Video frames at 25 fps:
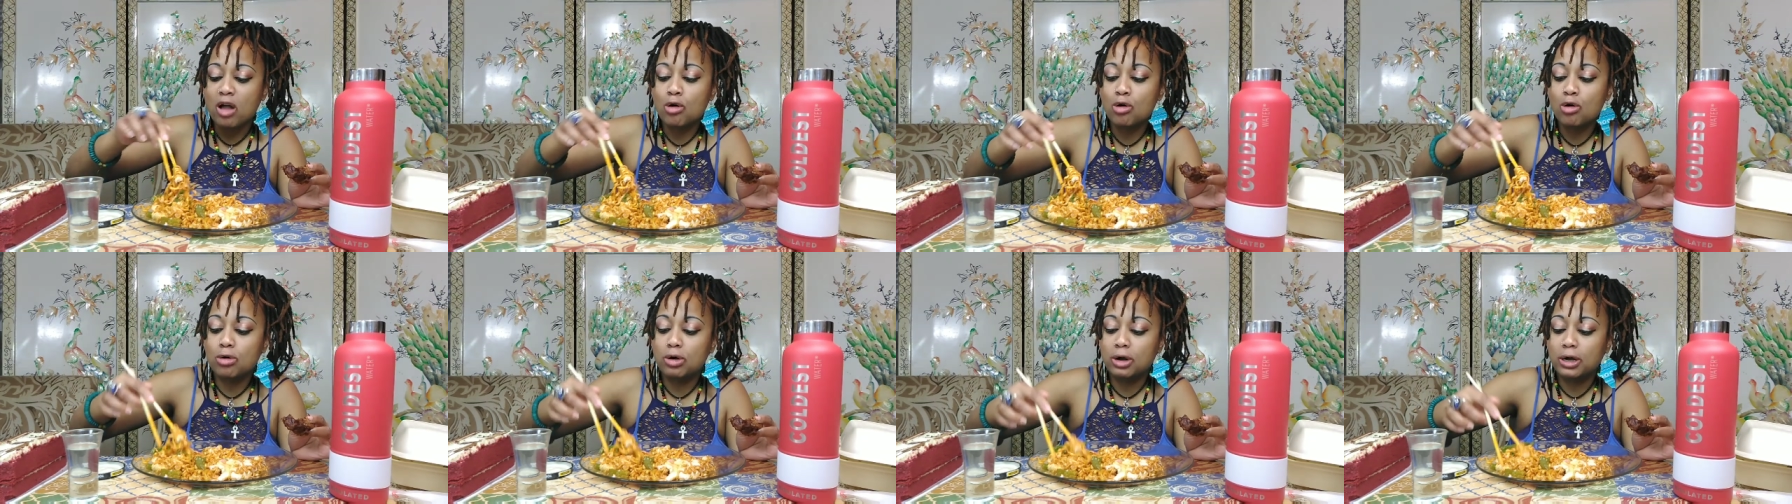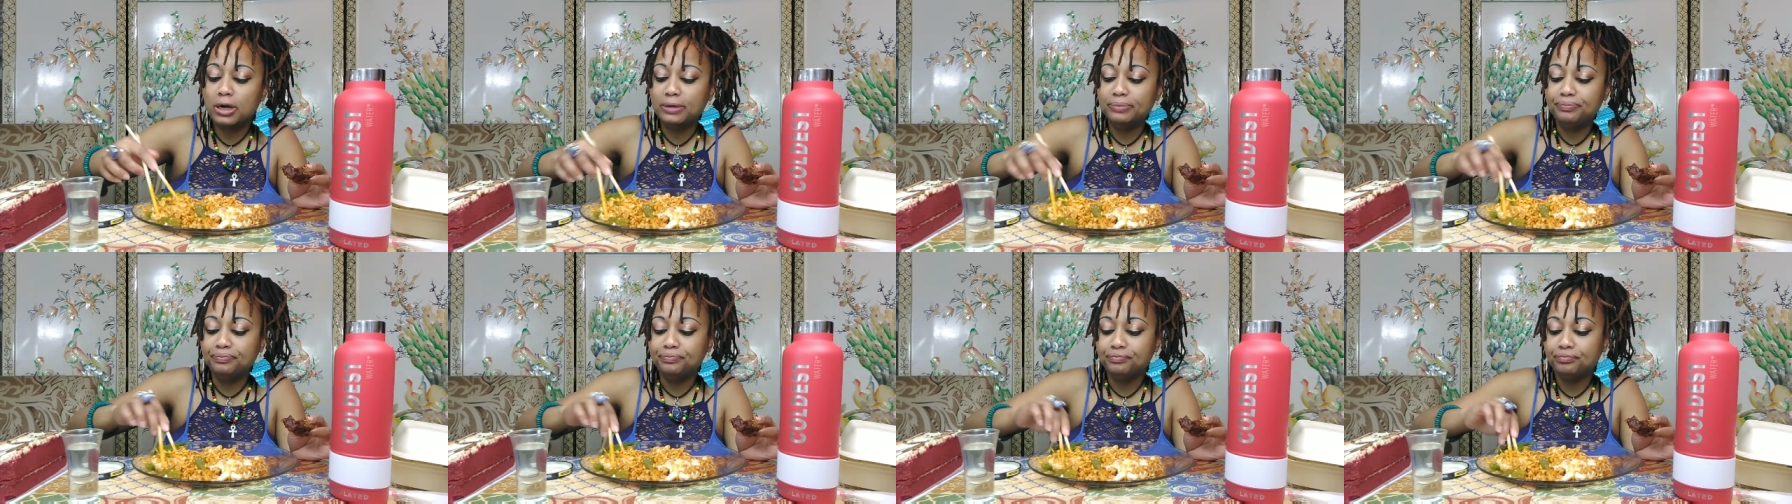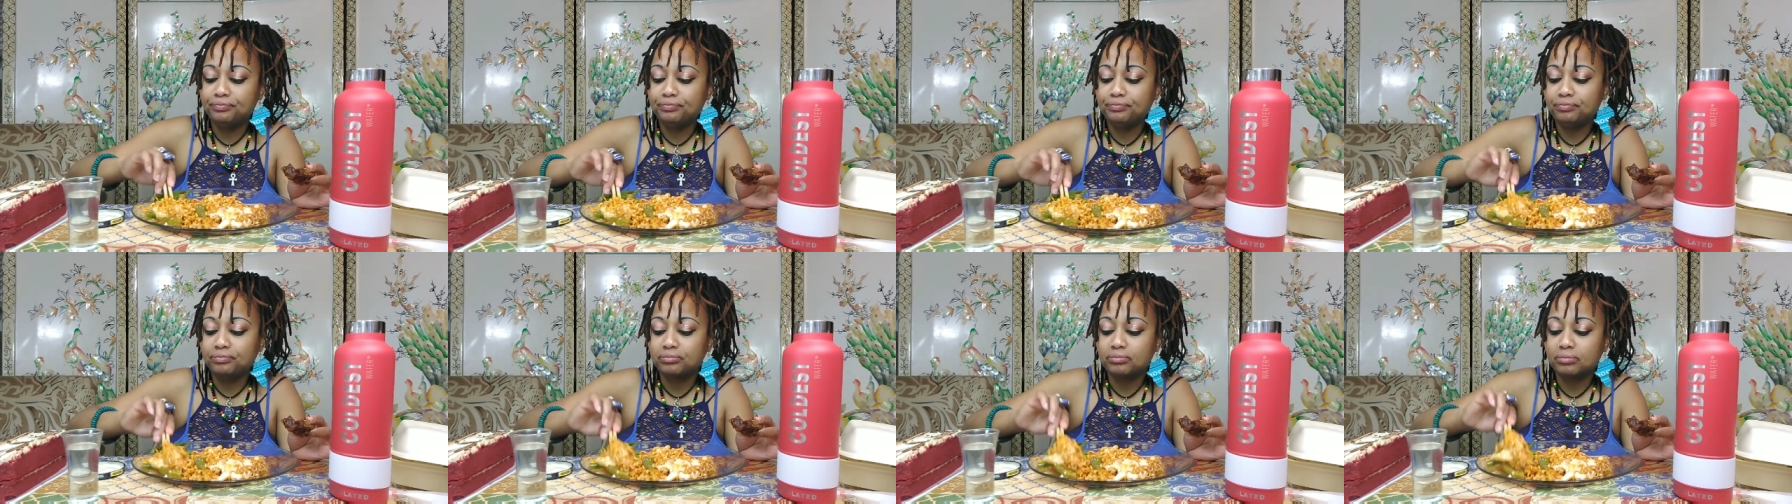on
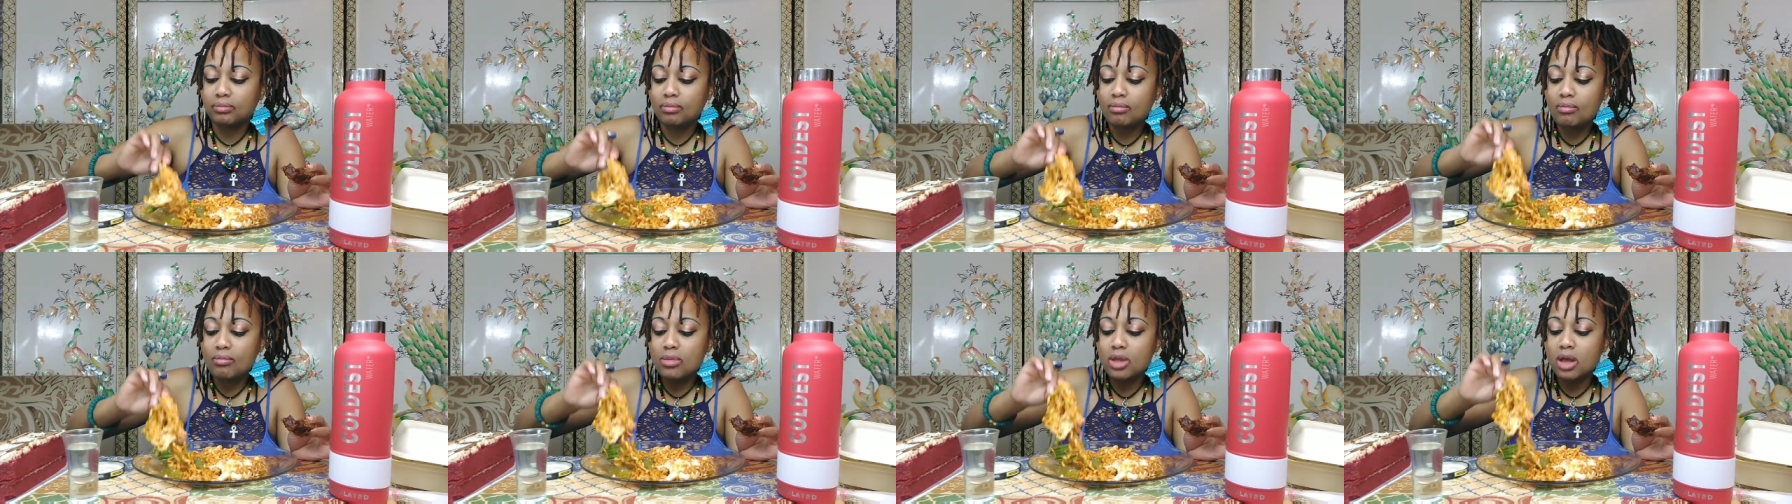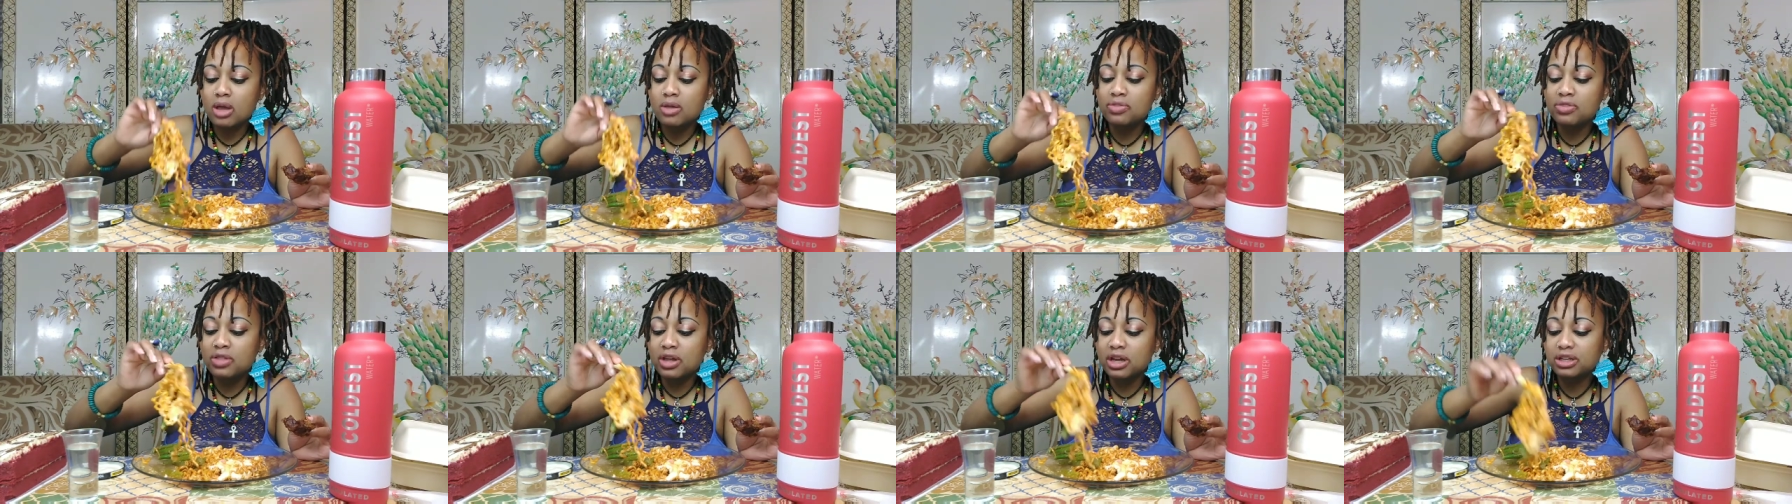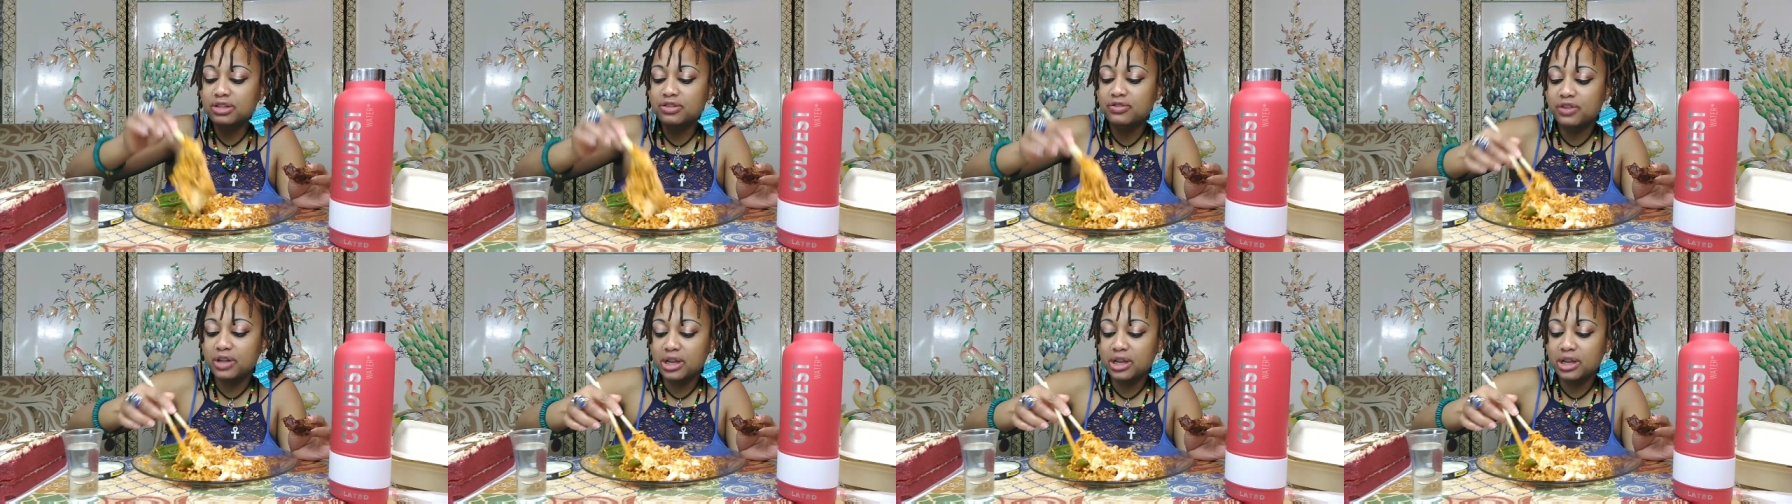this